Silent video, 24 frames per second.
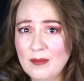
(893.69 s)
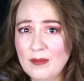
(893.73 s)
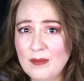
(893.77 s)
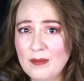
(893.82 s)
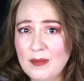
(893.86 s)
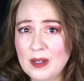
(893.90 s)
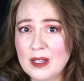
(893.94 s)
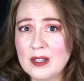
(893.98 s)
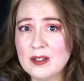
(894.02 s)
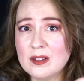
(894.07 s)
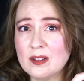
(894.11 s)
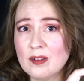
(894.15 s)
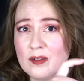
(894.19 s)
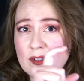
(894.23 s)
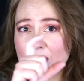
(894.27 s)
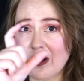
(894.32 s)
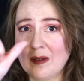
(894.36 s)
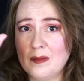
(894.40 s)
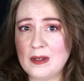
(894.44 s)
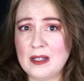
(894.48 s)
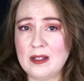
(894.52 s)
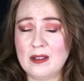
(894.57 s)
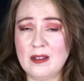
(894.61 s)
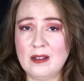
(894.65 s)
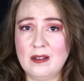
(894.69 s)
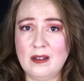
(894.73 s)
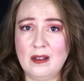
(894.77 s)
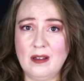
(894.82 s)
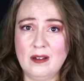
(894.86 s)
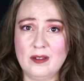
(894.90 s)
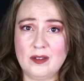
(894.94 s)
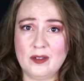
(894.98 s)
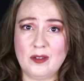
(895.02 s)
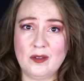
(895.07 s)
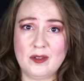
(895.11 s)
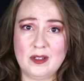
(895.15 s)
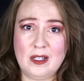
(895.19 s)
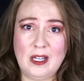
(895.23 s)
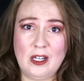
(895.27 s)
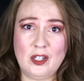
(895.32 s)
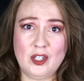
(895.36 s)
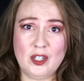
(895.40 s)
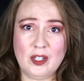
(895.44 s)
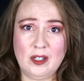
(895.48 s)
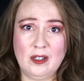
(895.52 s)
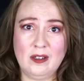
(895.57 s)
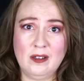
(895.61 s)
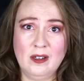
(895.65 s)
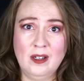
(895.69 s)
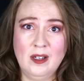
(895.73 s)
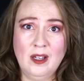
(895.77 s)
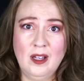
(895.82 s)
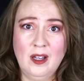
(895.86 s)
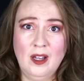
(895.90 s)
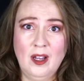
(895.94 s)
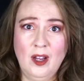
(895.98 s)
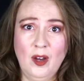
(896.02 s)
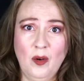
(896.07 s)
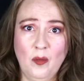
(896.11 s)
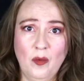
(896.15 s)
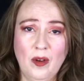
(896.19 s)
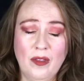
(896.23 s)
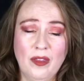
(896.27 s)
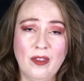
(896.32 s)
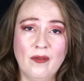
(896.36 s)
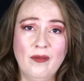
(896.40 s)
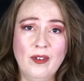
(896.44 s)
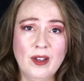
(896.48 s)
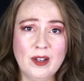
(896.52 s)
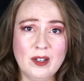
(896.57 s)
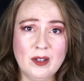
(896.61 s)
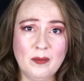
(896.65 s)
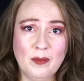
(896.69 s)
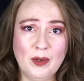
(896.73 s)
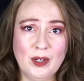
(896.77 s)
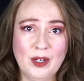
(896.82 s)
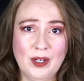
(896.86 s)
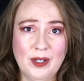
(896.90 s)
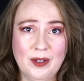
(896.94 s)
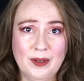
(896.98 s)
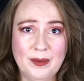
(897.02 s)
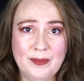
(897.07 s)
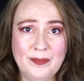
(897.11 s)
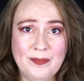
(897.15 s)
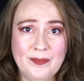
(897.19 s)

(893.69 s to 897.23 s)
because there's going to be the association with the victimhood.